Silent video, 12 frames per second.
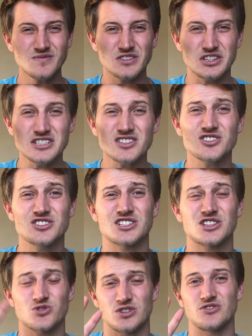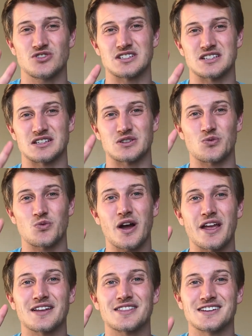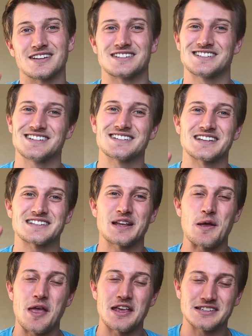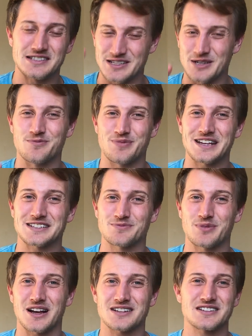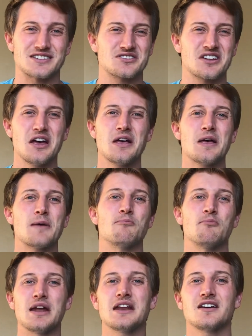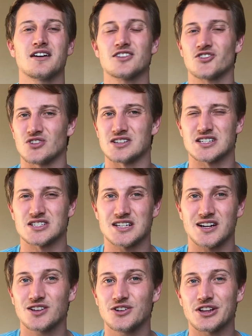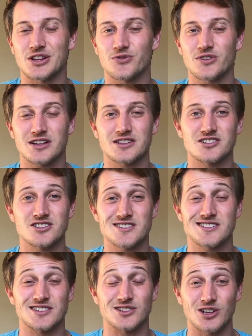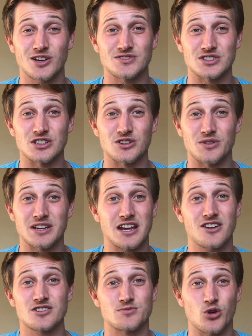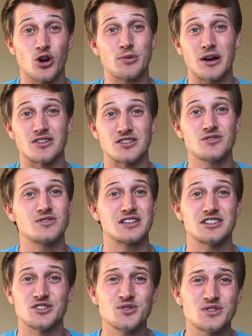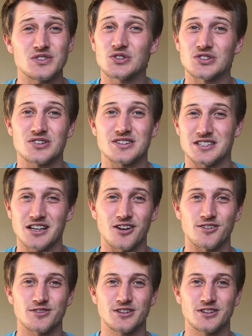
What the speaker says: These are just 3 reasons why I think Jesus is the best boss. And there's many other reasons, including the fact that Jesus loves you and cares more about you than you do yourself.